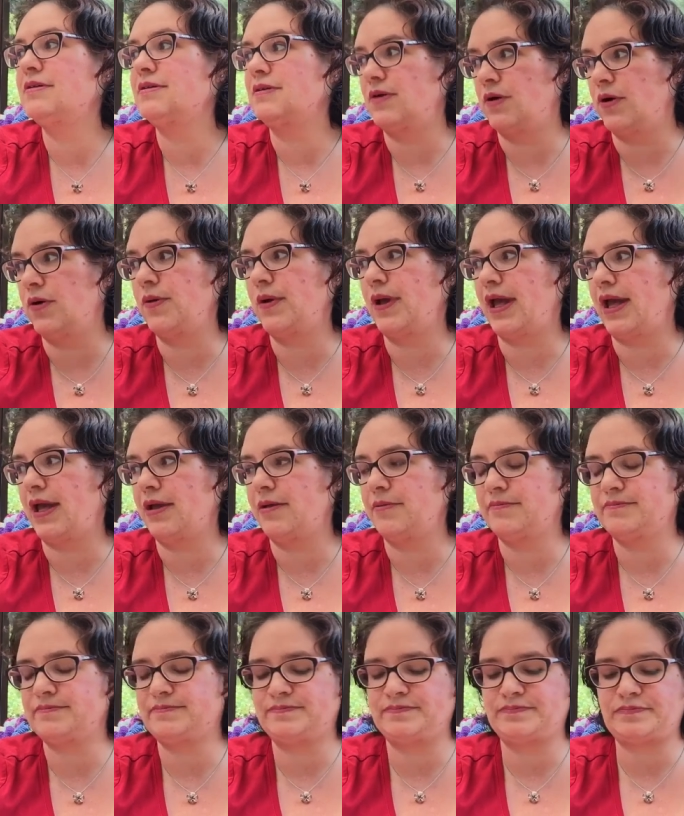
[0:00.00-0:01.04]
Okay.
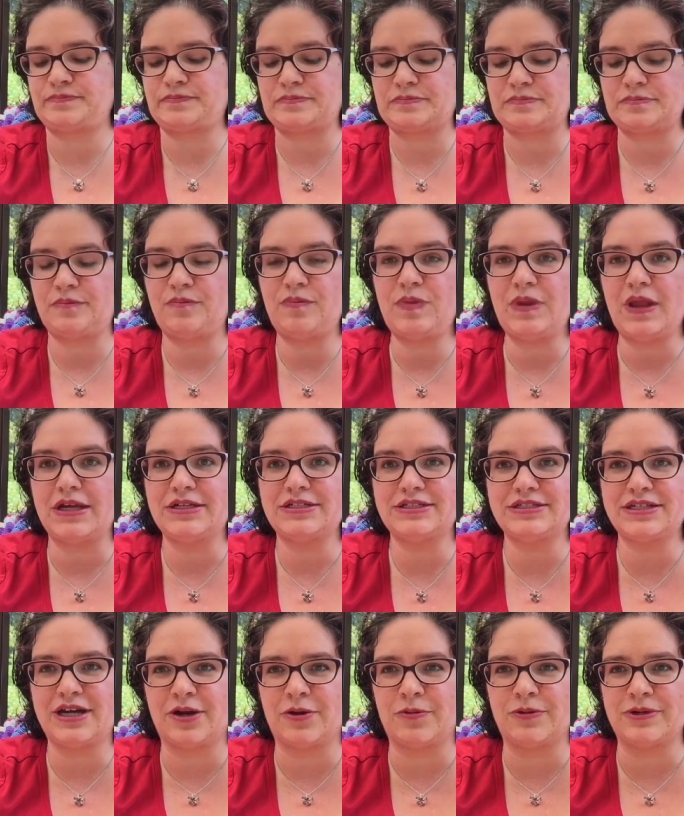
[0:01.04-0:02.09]
She's
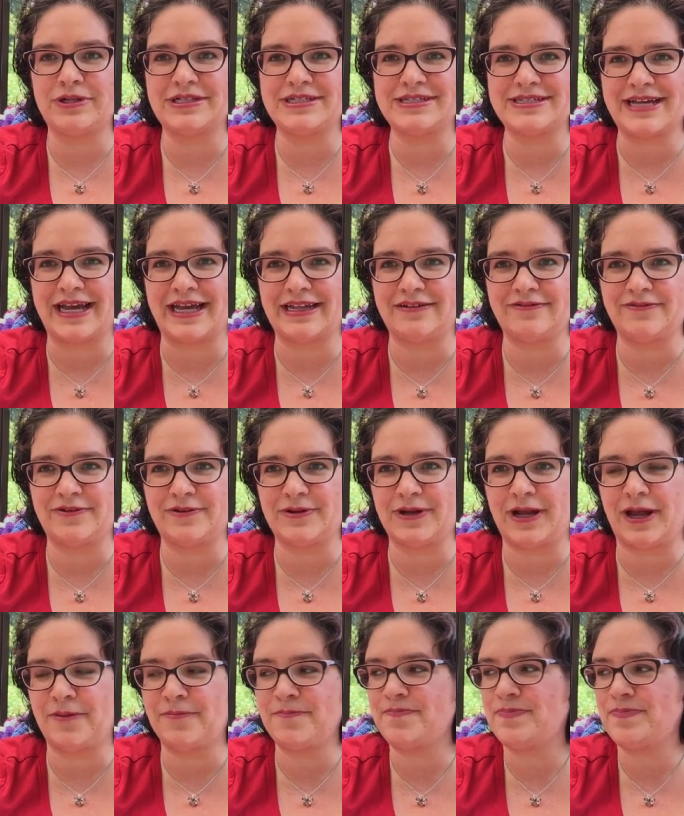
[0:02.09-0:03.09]
got a wooden xylophone now.